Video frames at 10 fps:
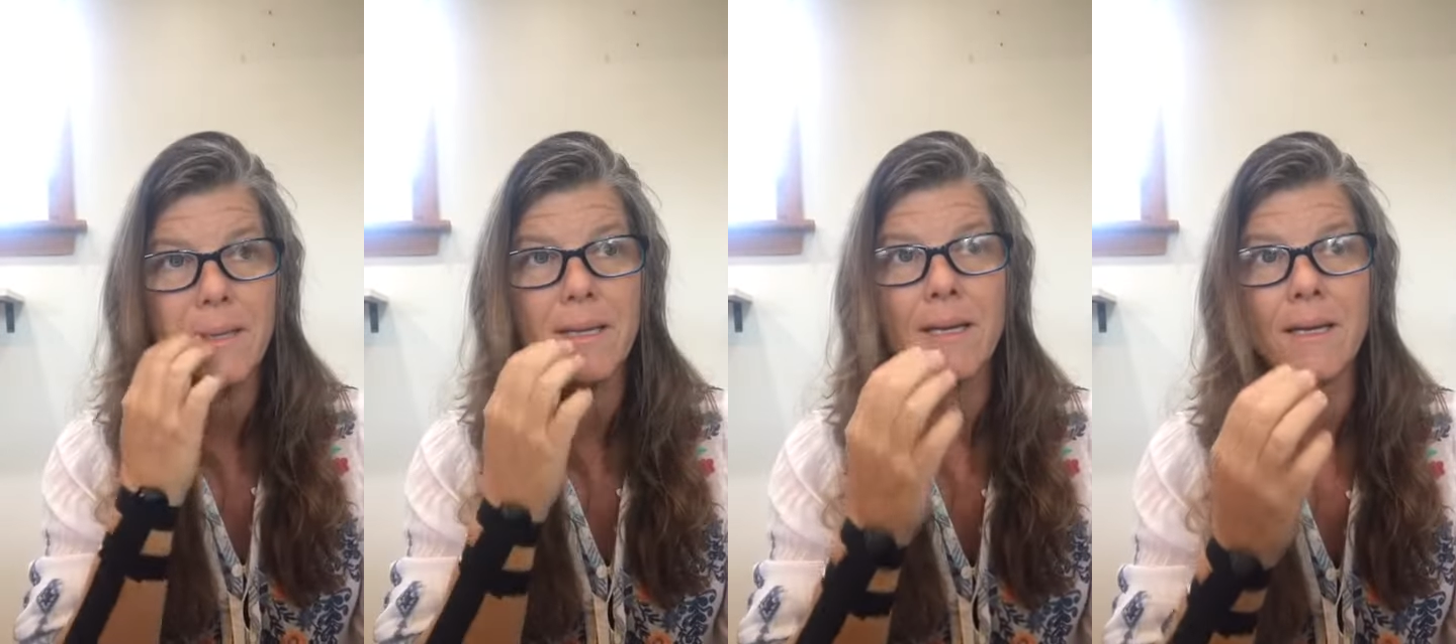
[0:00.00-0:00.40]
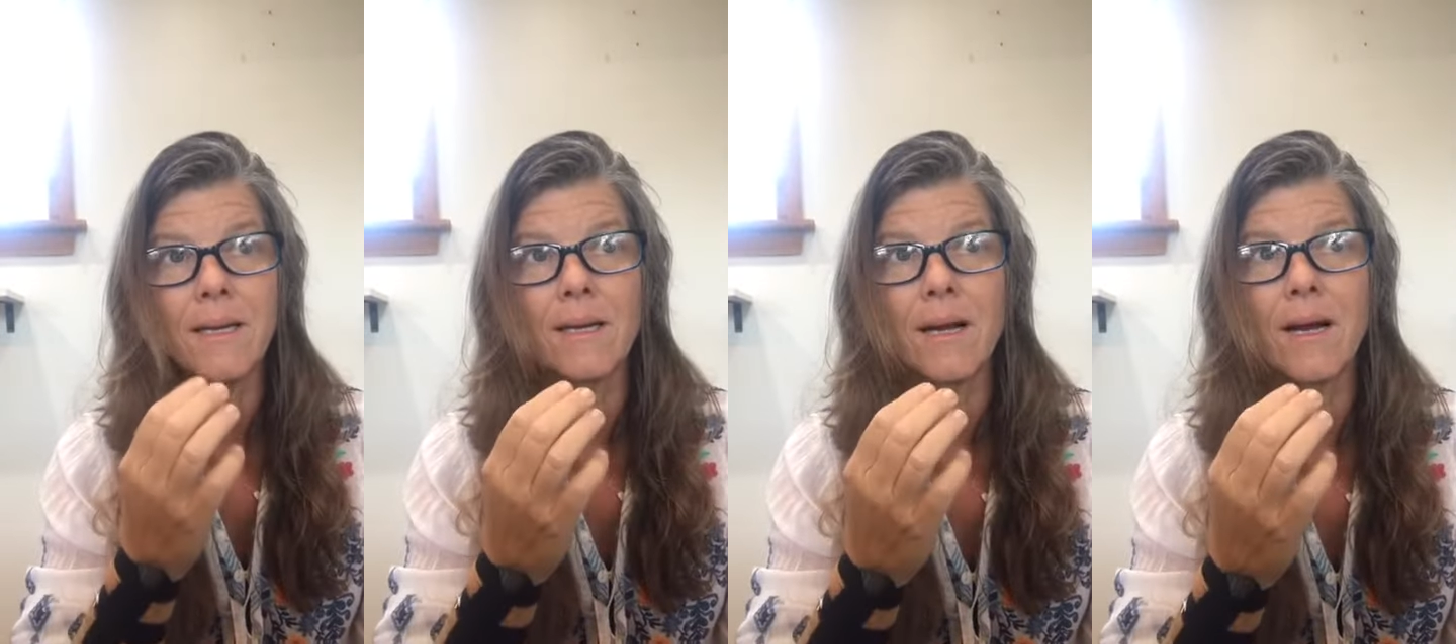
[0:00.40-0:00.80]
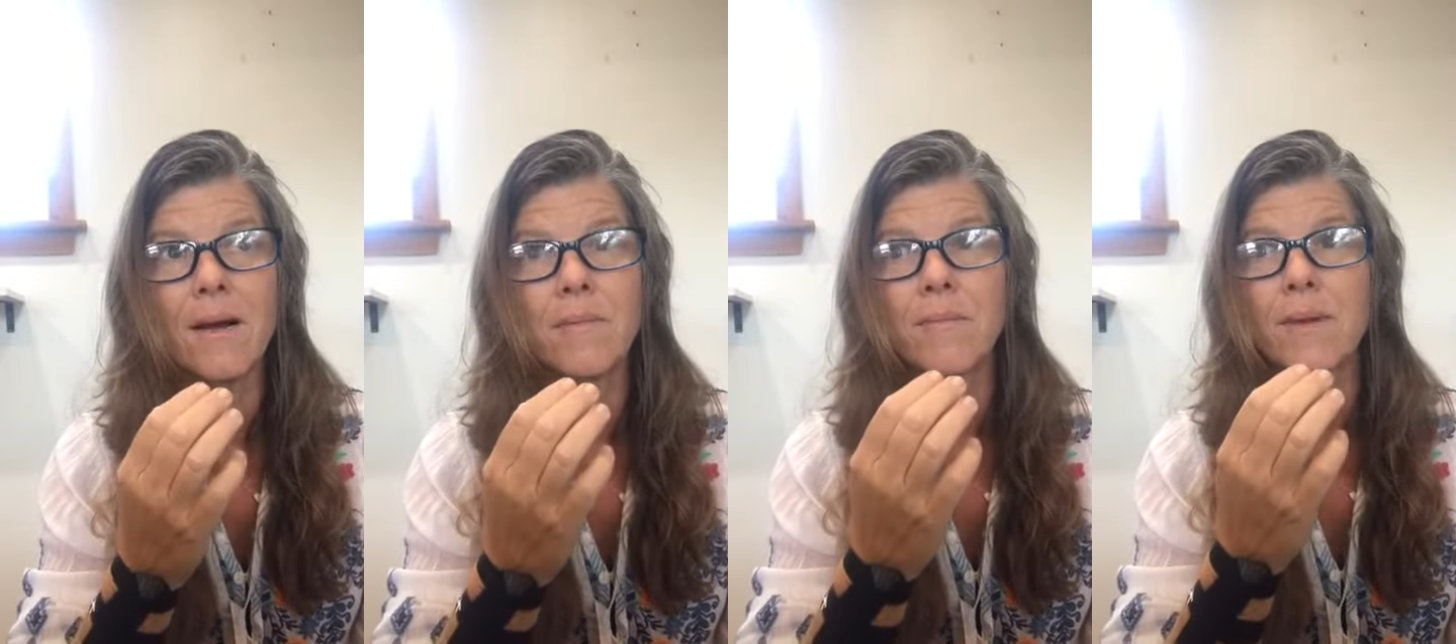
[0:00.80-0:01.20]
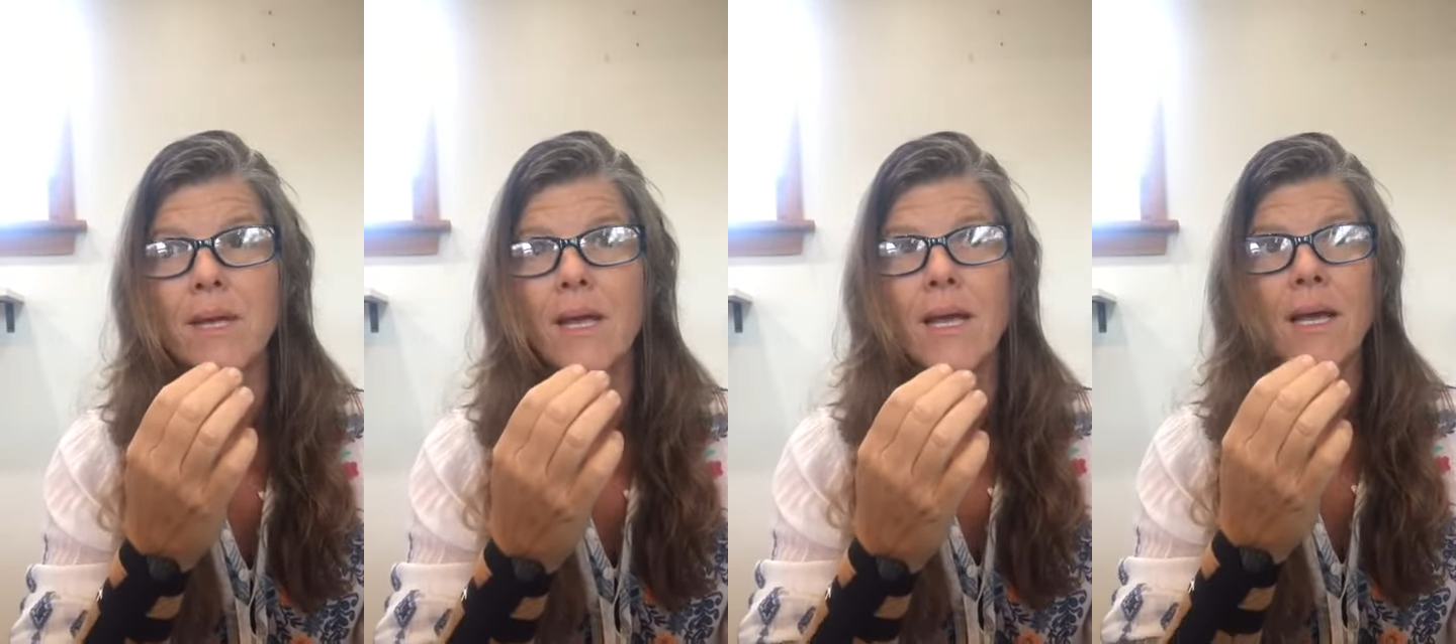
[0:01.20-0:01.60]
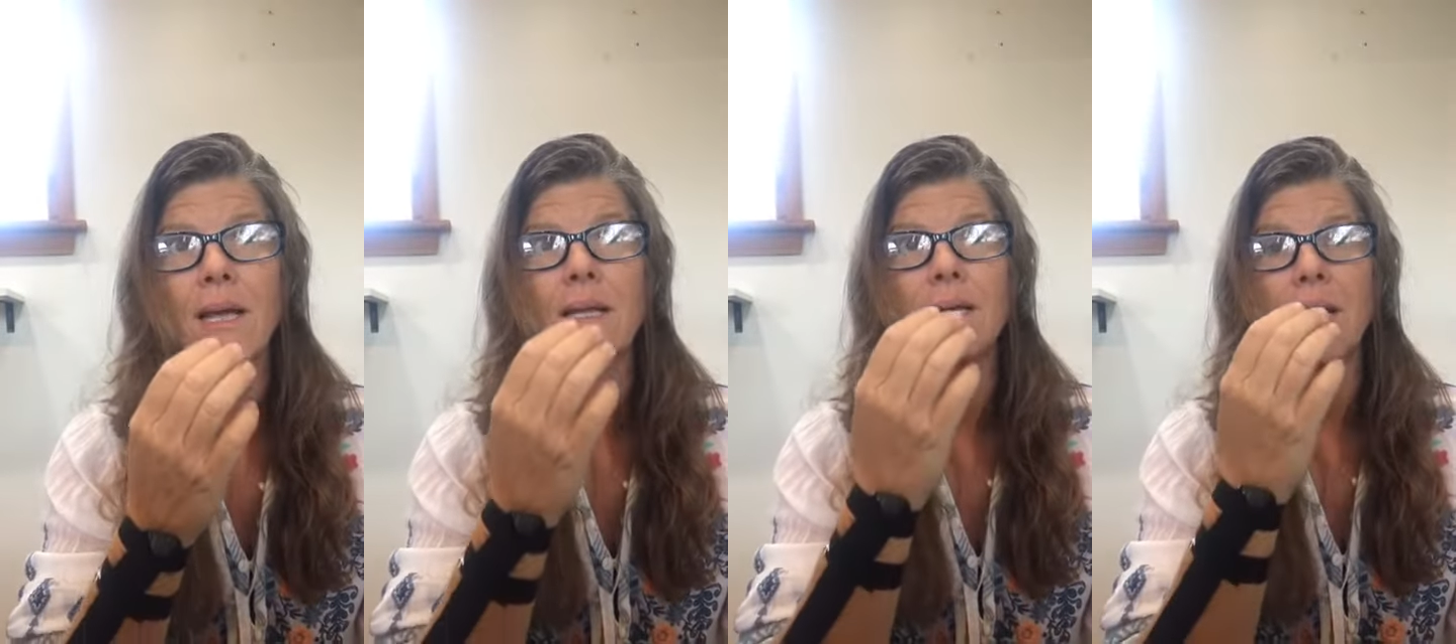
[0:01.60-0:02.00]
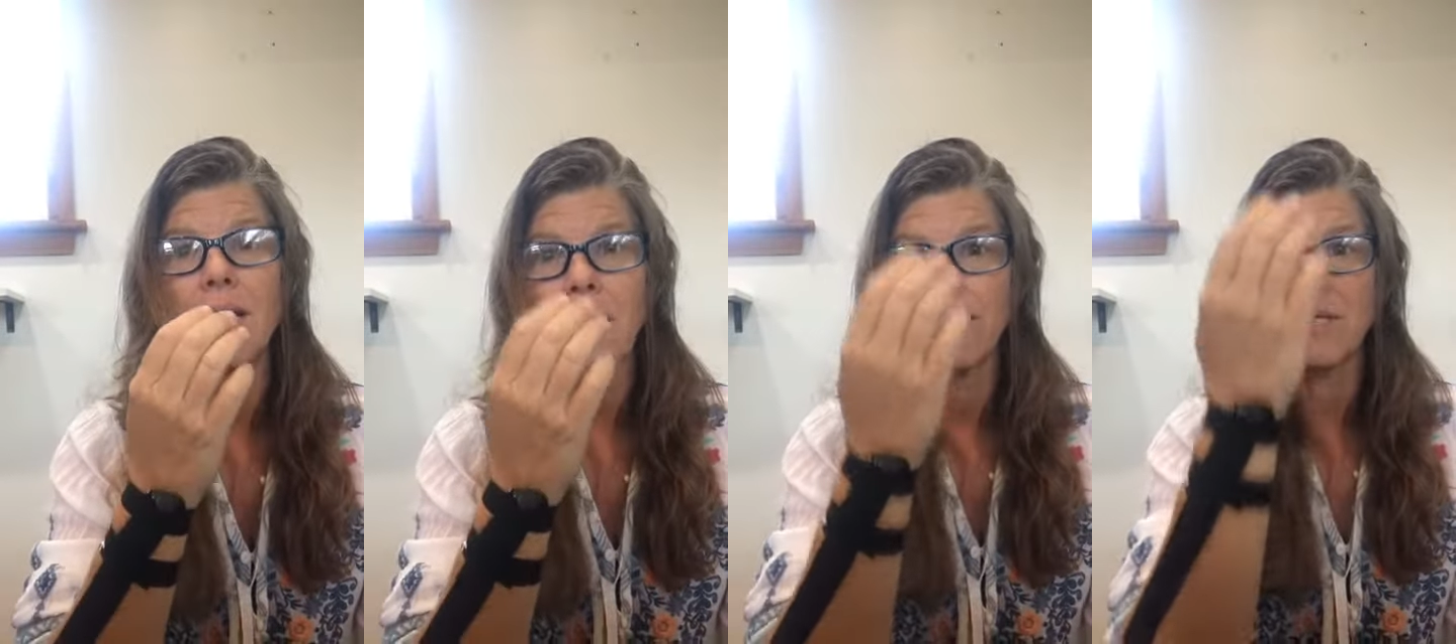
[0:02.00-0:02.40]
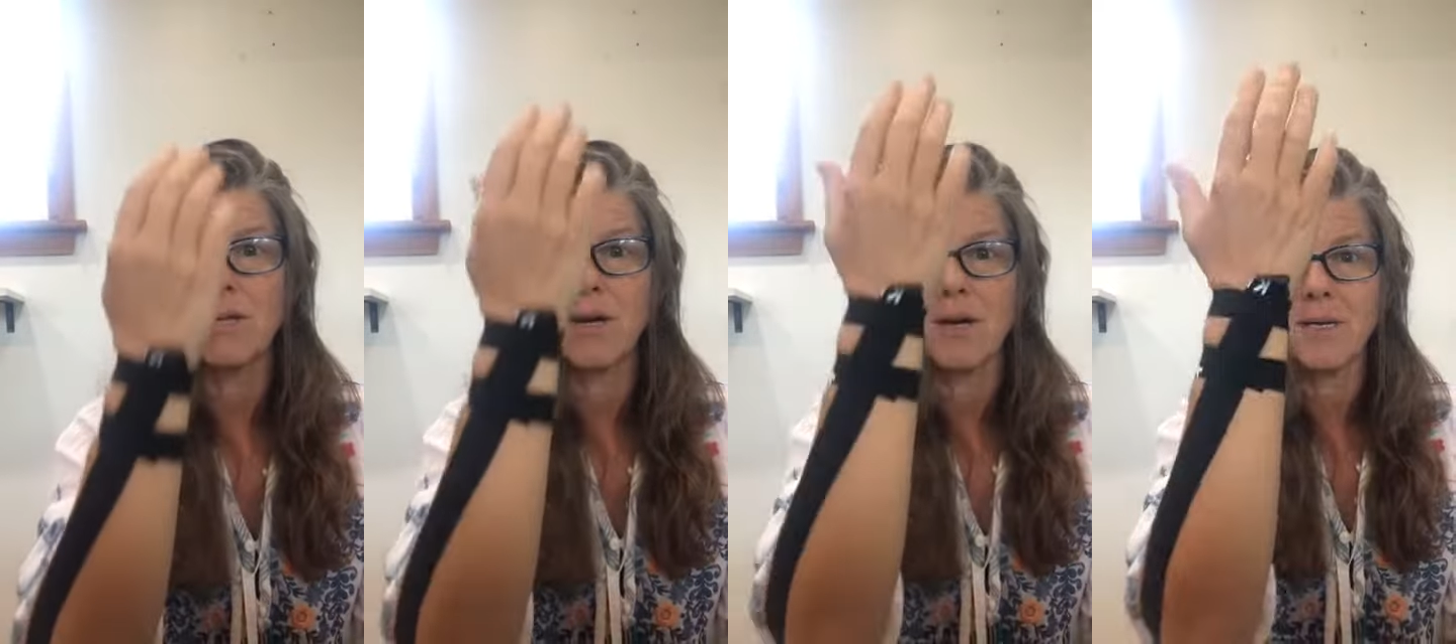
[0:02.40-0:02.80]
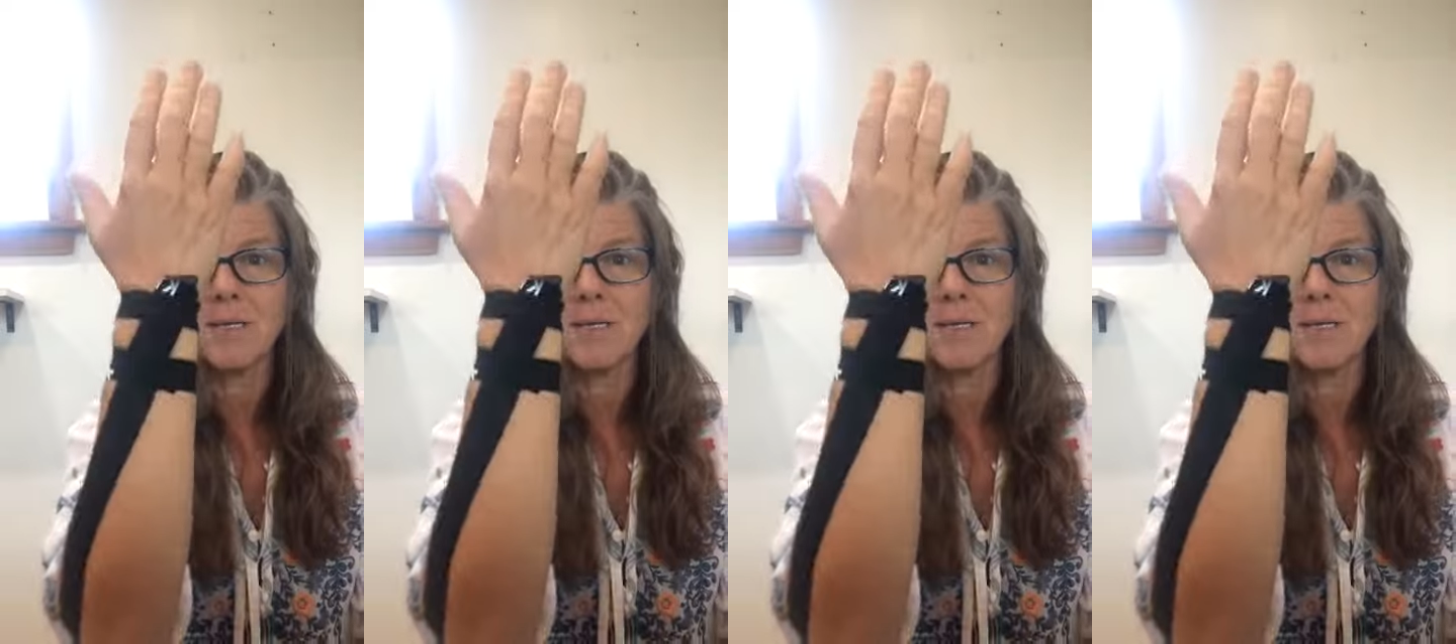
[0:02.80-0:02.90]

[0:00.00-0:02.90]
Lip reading: the dynamics are